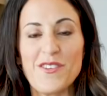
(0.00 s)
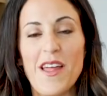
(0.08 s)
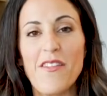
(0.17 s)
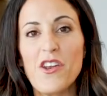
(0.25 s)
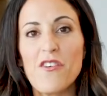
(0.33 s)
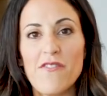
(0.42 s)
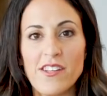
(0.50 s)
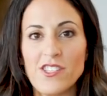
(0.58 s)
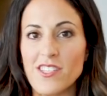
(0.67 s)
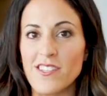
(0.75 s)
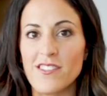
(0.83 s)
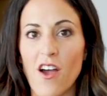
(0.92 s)
now that our
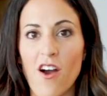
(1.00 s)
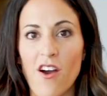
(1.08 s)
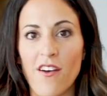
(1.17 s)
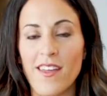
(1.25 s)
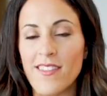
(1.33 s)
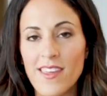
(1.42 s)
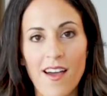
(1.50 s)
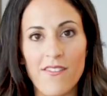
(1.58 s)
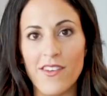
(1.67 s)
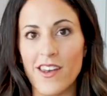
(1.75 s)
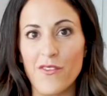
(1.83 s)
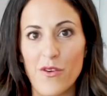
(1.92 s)
veggies are in the
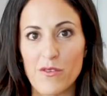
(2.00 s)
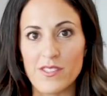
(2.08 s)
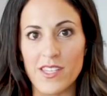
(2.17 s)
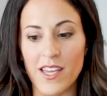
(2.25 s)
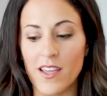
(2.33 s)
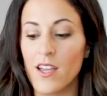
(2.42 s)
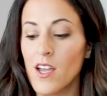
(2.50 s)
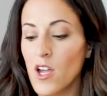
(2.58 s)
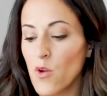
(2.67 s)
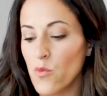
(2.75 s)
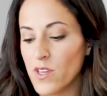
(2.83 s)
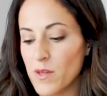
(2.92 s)
oven and roasting,
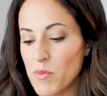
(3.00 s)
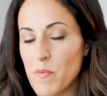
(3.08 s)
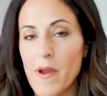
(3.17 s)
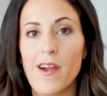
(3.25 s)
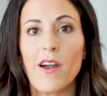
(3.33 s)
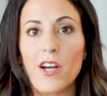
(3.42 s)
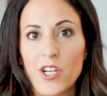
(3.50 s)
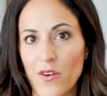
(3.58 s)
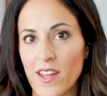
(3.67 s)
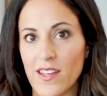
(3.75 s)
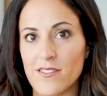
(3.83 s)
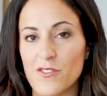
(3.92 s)
we can prepare our
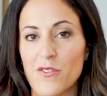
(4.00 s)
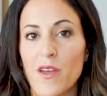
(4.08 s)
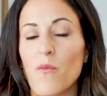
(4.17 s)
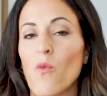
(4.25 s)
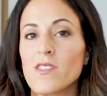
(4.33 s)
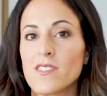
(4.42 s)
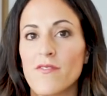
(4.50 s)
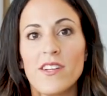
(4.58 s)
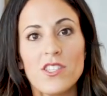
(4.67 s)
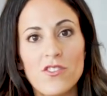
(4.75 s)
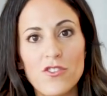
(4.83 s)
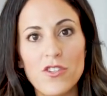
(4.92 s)
greens so that once the
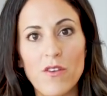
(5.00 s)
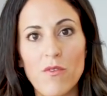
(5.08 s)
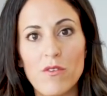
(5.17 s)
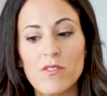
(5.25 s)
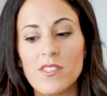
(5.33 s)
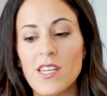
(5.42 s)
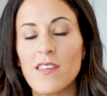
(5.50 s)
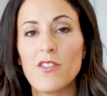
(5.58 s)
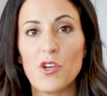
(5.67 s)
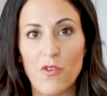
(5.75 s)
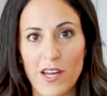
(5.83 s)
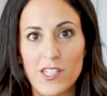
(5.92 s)
veggies are done roasting, the
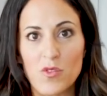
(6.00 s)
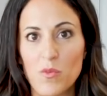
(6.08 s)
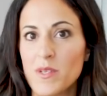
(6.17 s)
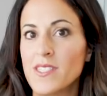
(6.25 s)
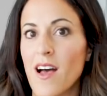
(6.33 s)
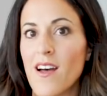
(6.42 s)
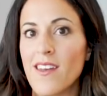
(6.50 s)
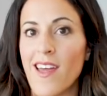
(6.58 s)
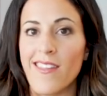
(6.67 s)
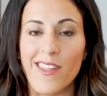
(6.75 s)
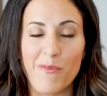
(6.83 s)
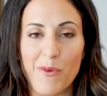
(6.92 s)
greens will be done,
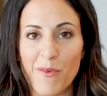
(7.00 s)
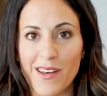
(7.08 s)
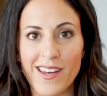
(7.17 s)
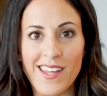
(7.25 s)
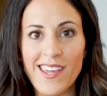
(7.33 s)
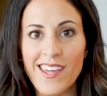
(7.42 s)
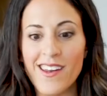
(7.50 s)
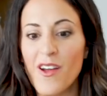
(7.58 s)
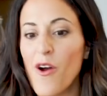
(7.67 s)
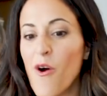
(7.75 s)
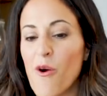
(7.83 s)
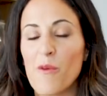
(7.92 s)
and then we're ready to eat,
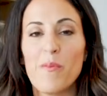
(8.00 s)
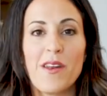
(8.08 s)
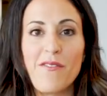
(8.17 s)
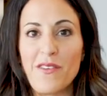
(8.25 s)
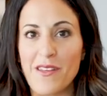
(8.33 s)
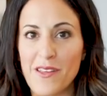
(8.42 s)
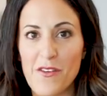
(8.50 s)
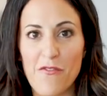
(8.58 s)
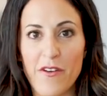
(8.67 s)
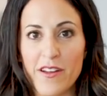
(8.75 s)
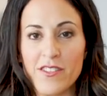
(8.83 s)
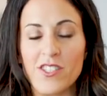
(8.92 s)
or put everything in the
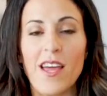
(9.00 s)
fridge